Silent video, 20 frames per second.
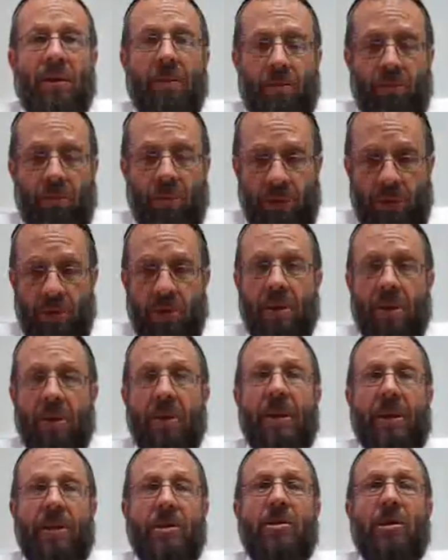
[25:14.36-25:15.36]
which
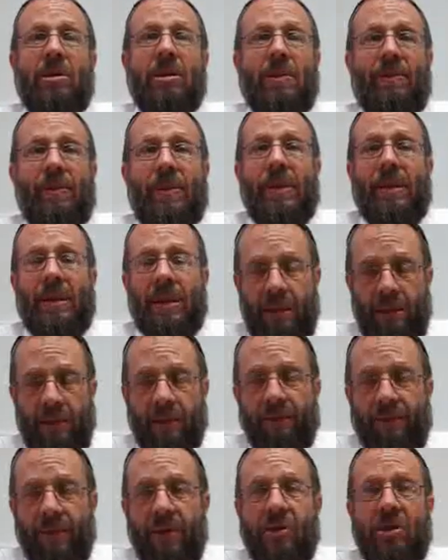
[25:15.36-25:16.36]
they understood to be the
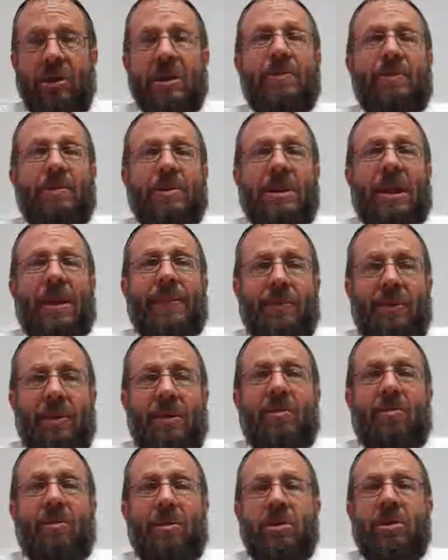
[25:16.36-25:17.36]
vision and
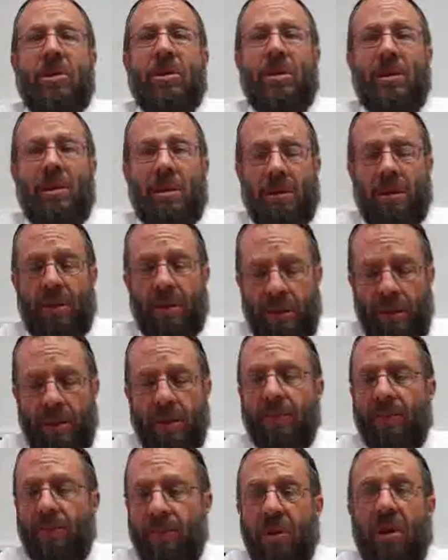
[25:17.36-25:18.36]
perception in which the
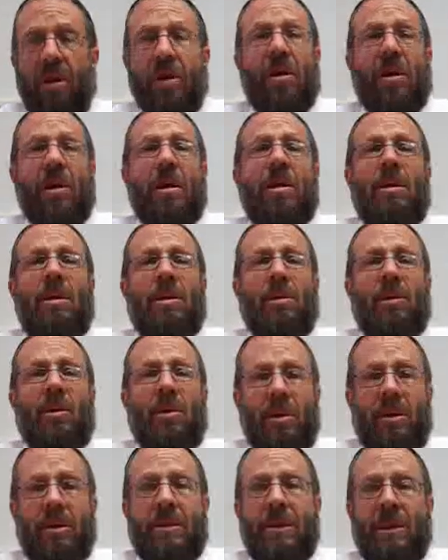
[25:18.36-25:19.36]
Torah
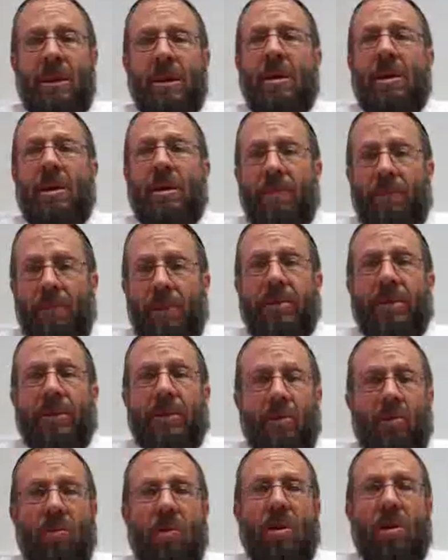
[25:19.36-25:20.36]
looks both at
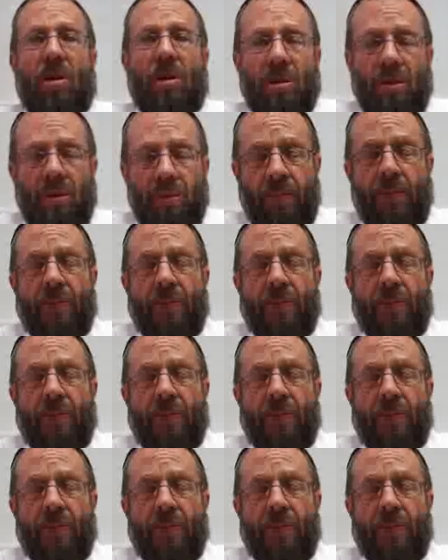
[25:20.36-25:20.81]
the world,